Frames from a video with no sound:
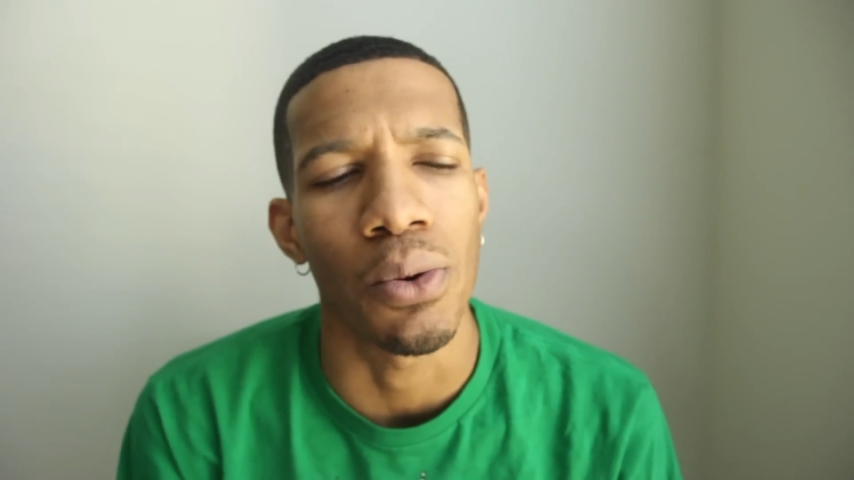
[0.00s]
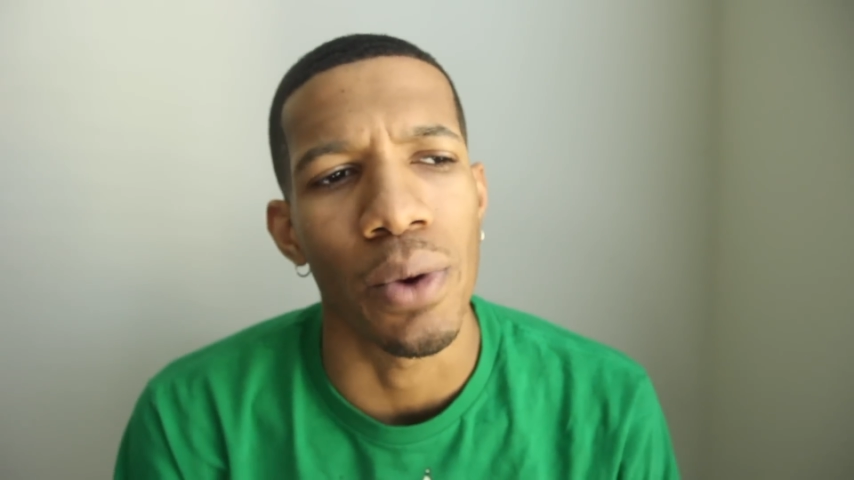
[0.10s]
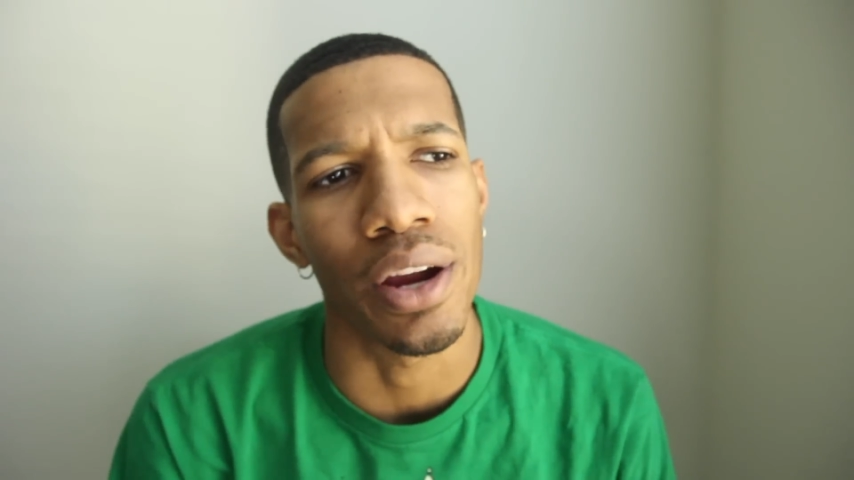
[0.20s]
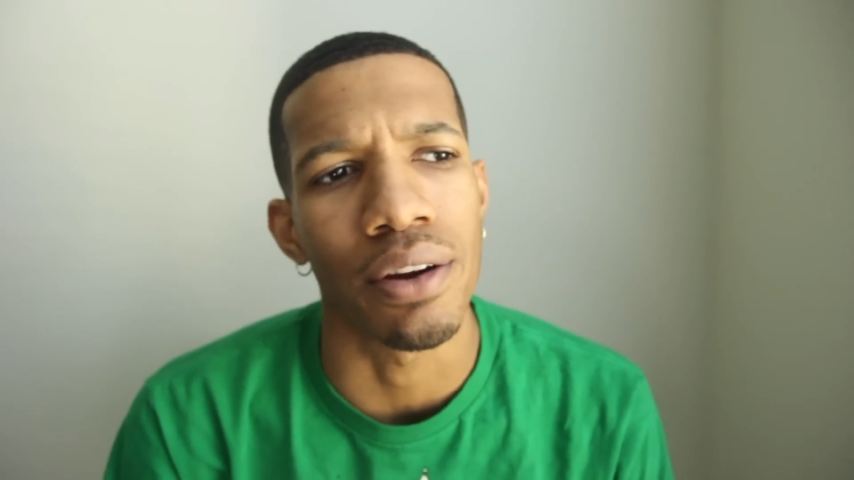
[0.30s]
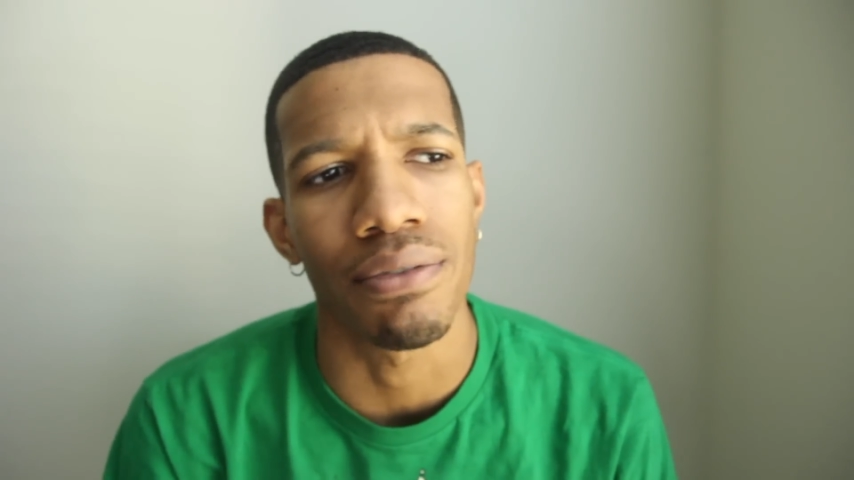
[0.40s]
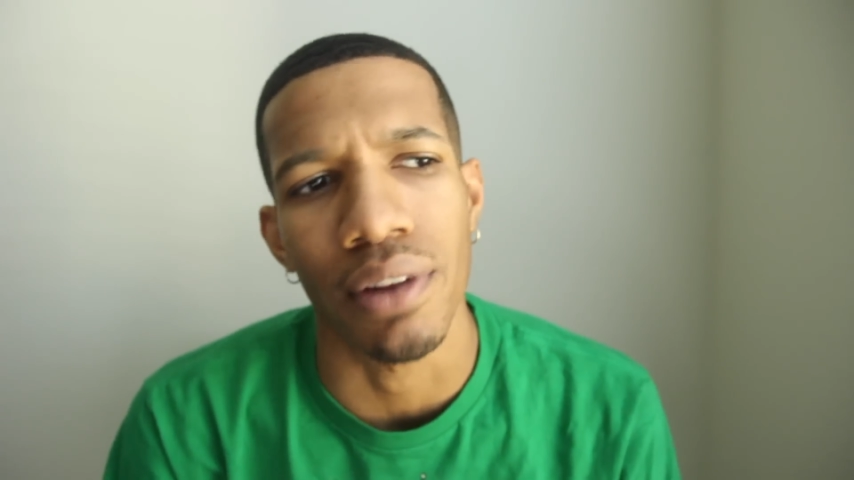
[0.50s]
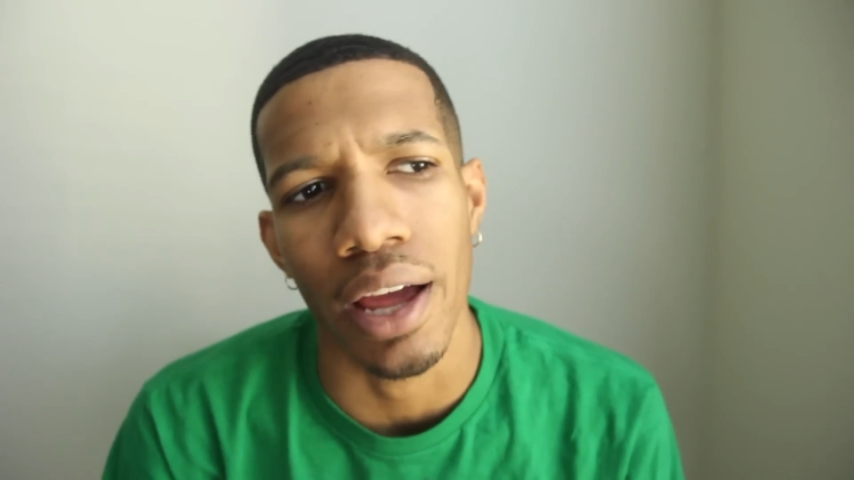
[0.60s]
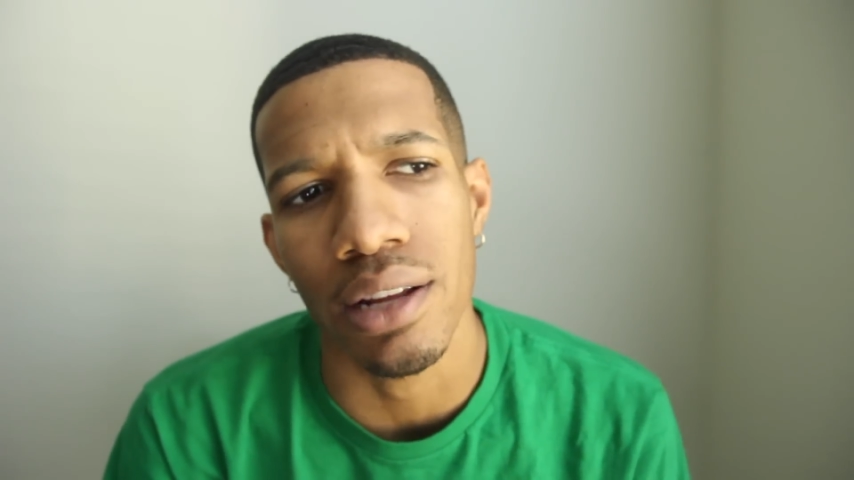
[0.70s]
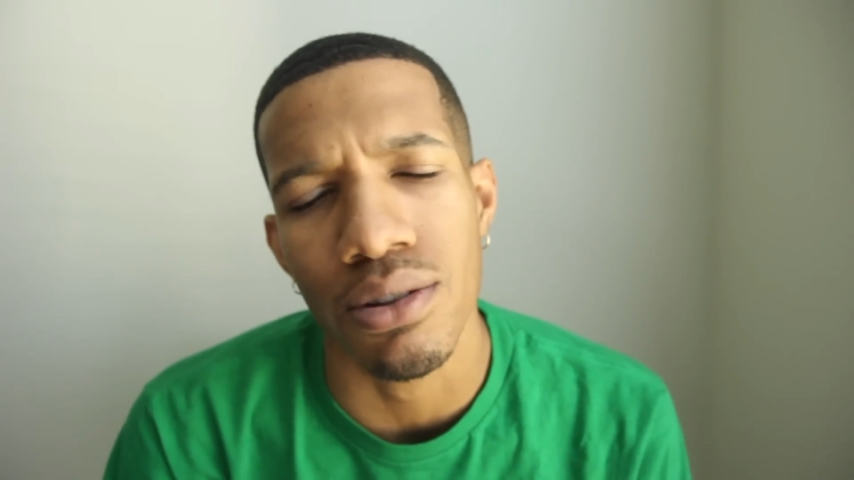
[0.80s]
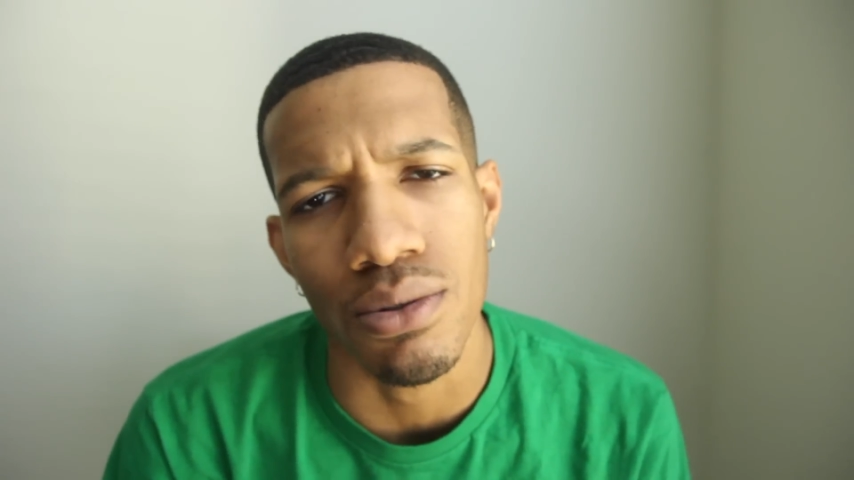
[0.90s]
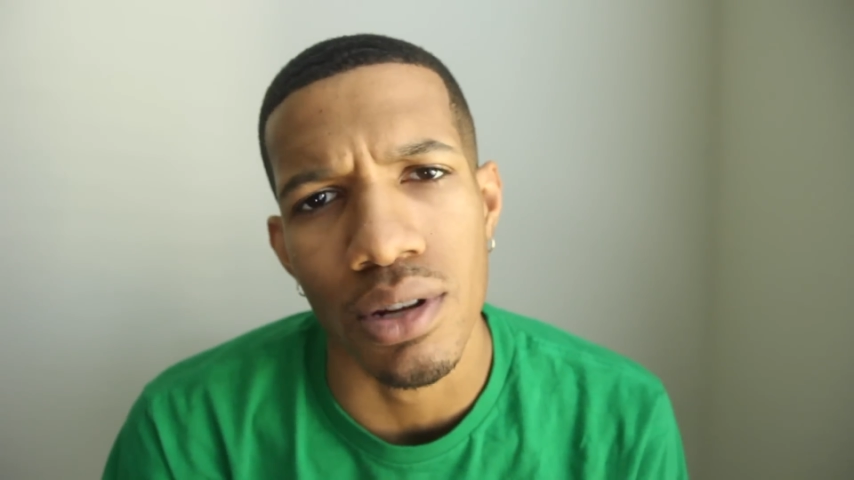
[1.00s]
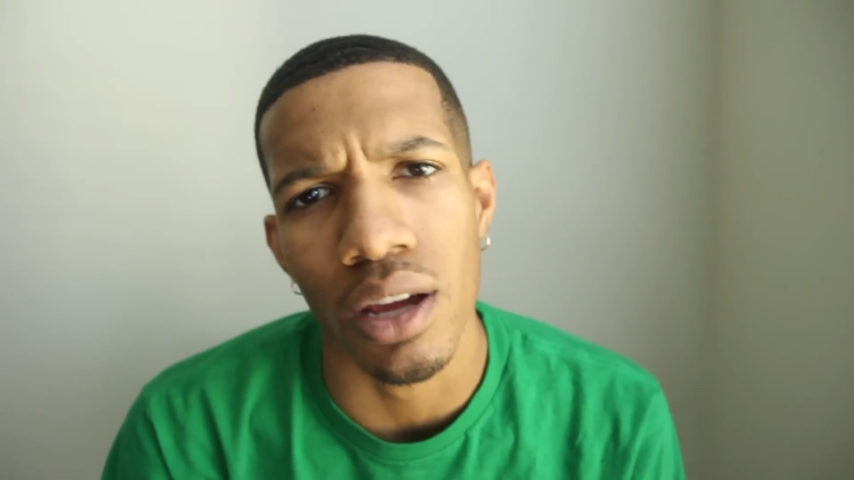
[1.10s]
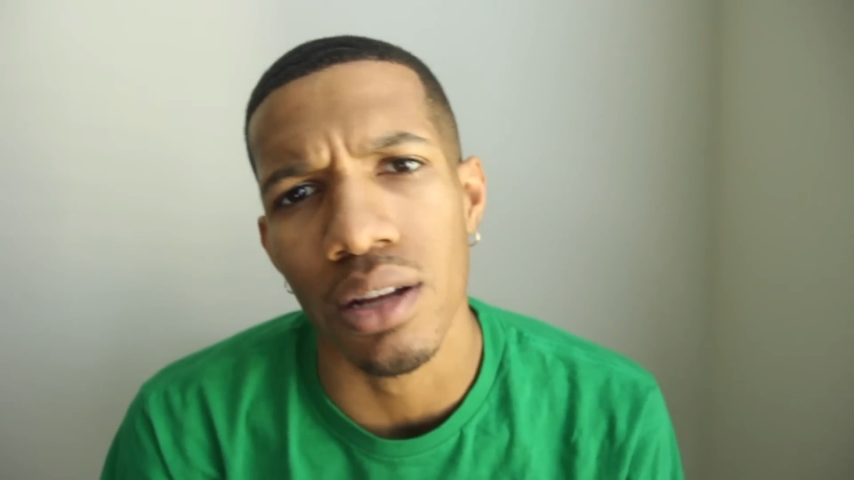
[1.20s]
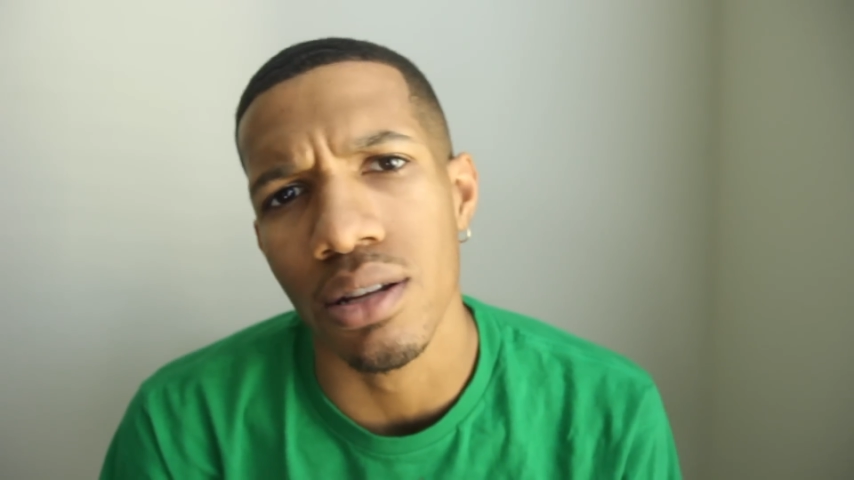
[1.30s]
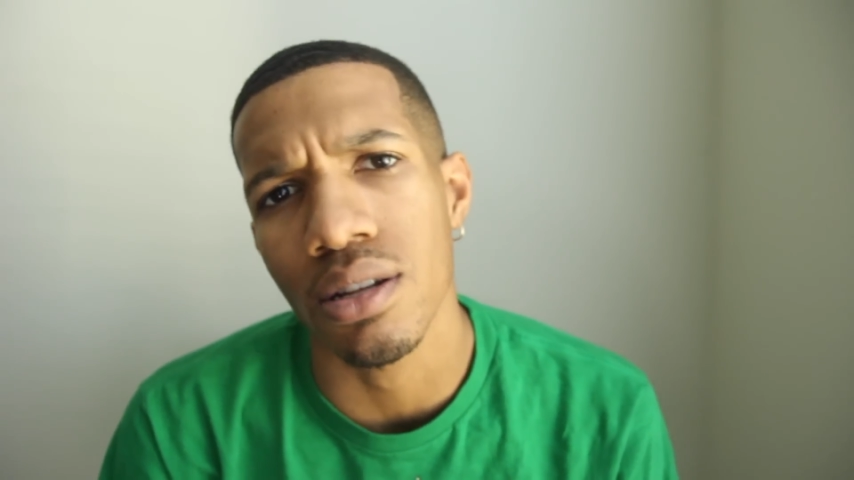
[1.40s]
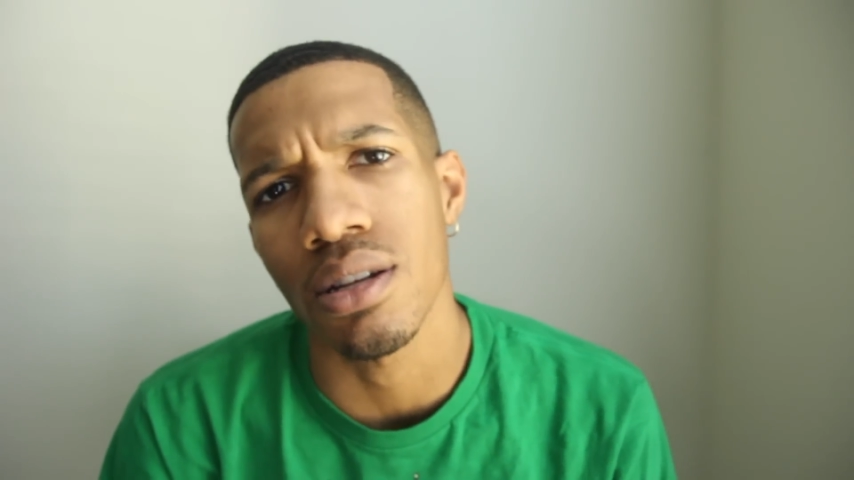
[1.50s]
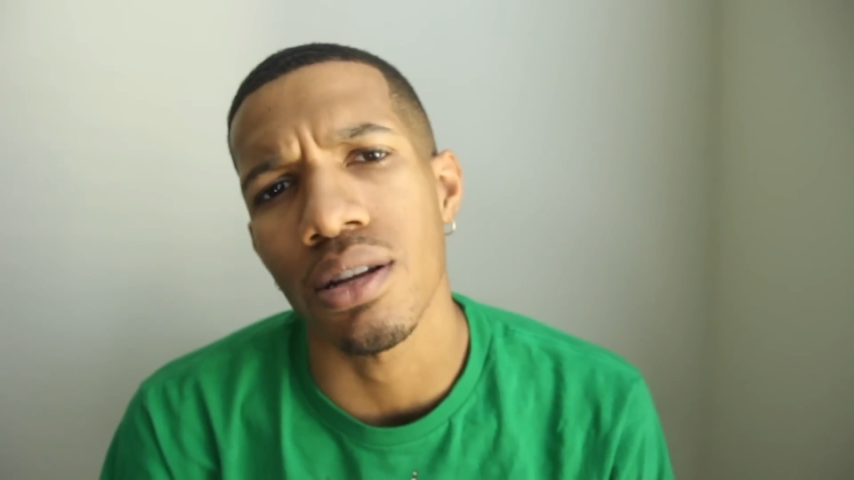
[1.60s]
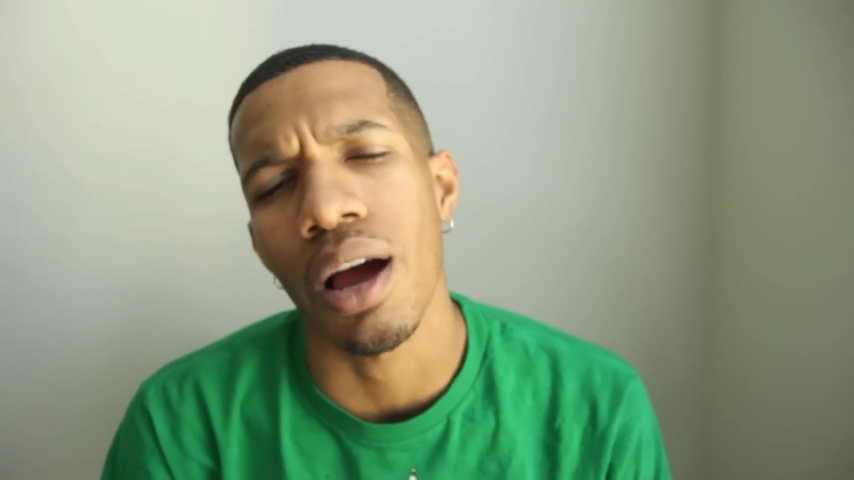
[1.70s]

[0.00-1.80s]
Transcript: weird for like 2 seconds.